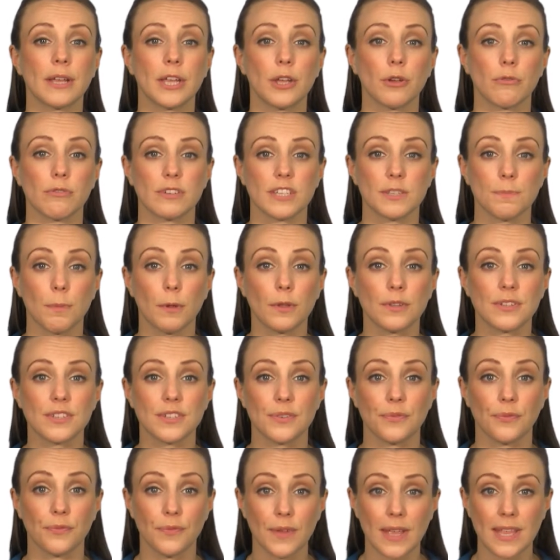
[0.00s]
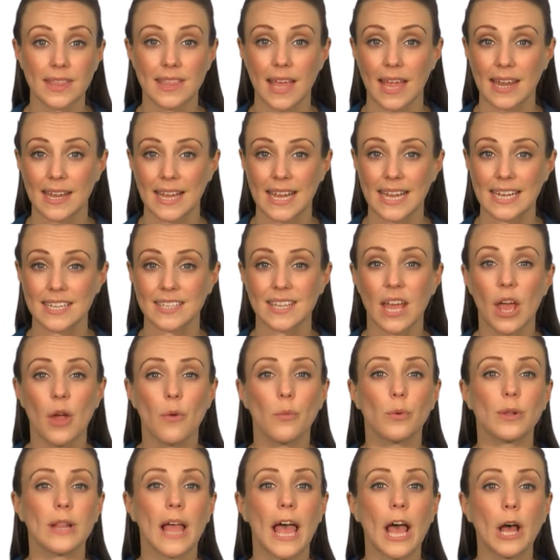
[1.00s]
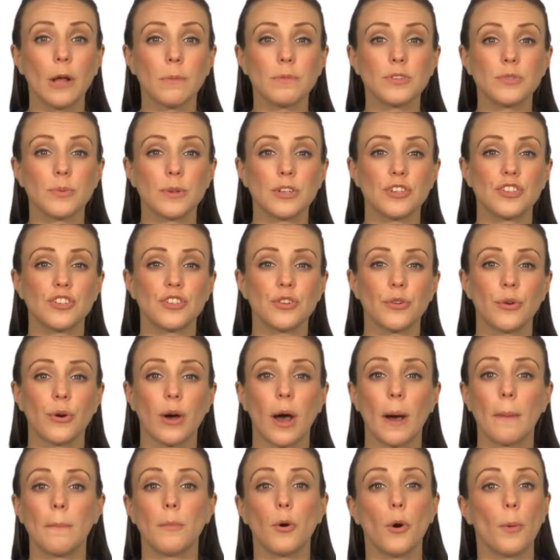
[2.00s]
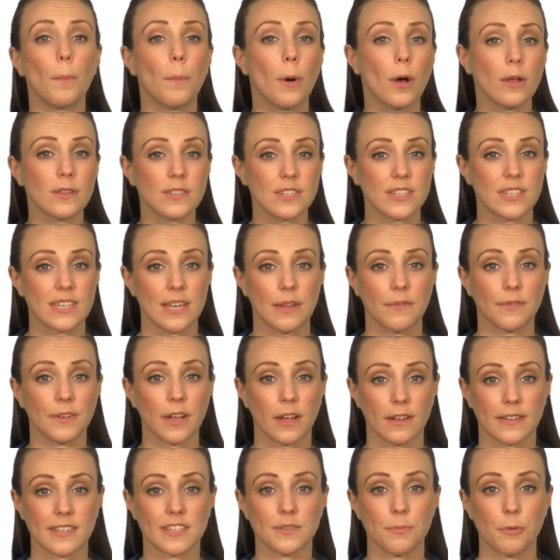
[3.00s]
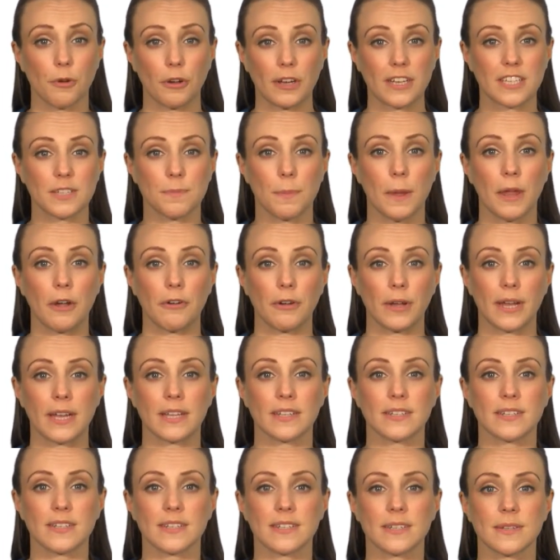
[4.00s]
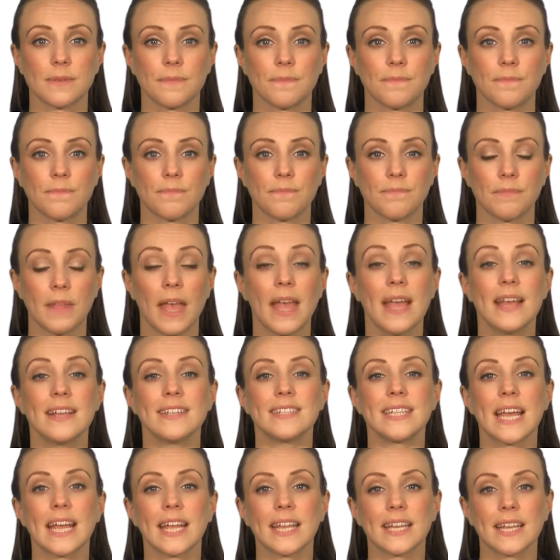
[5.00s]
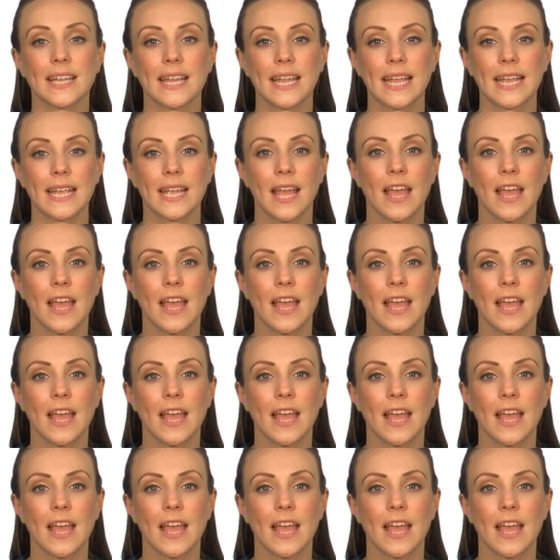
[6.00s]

your response to fit their needs will help to ensure a more positive customer experience. Secondly,